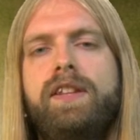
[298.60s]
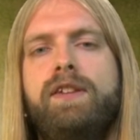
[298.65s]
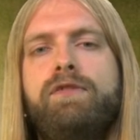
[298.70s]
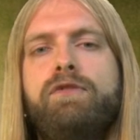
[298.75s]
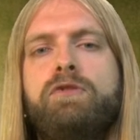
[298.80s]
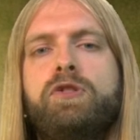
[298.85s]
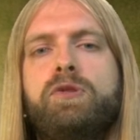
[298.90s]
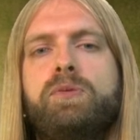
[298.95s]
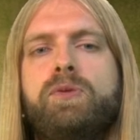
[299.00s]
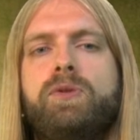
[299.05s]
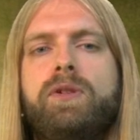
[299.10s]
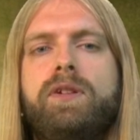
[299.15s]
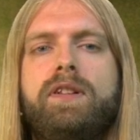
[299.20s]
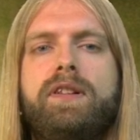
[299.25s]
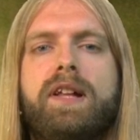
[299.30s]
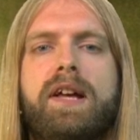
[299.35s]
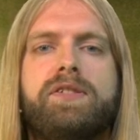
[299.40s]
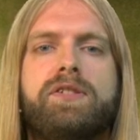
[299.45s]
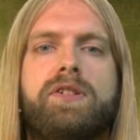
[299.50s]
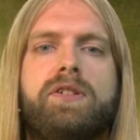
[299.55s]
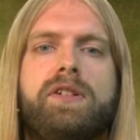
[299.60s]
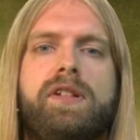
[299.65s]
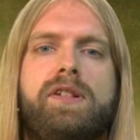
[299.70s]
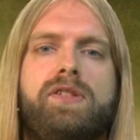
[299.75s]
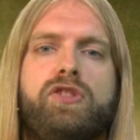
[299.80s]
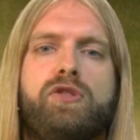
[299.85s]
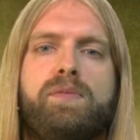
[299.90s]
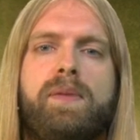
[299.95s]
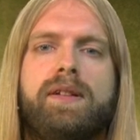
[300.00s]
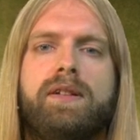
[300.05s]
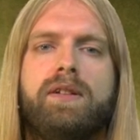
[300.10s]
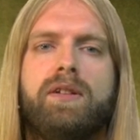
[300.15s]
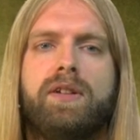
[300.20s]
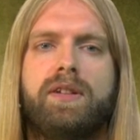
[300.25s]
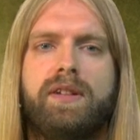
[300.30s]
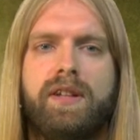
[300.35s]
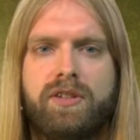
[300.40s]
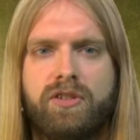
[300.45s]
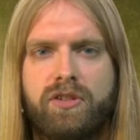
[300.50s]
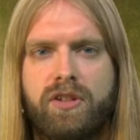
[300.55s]
The difference between classical and instrumental
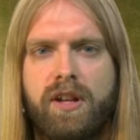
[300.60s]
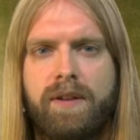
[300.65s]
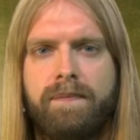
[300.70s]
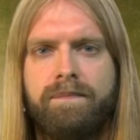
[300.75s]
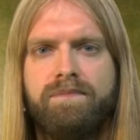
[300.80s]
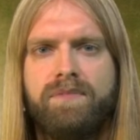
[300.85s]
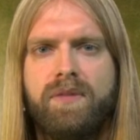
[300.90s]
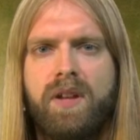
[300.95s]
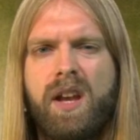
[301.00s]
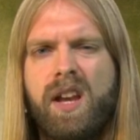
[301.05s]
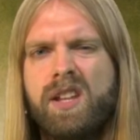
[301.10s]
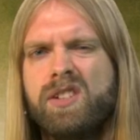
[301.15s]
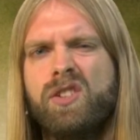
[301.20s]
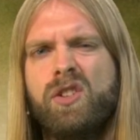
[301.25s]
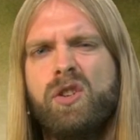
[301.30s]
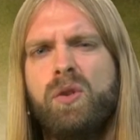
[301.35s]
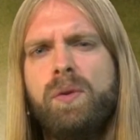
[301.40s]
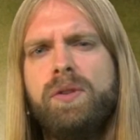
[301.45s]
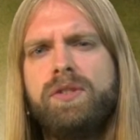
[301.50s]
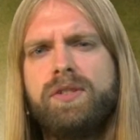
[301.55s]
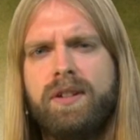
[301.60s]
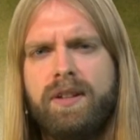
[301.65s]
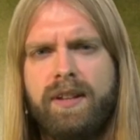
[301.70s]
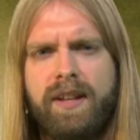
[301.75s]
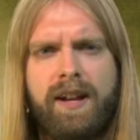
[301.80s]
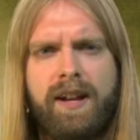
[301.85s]
conditioning is not always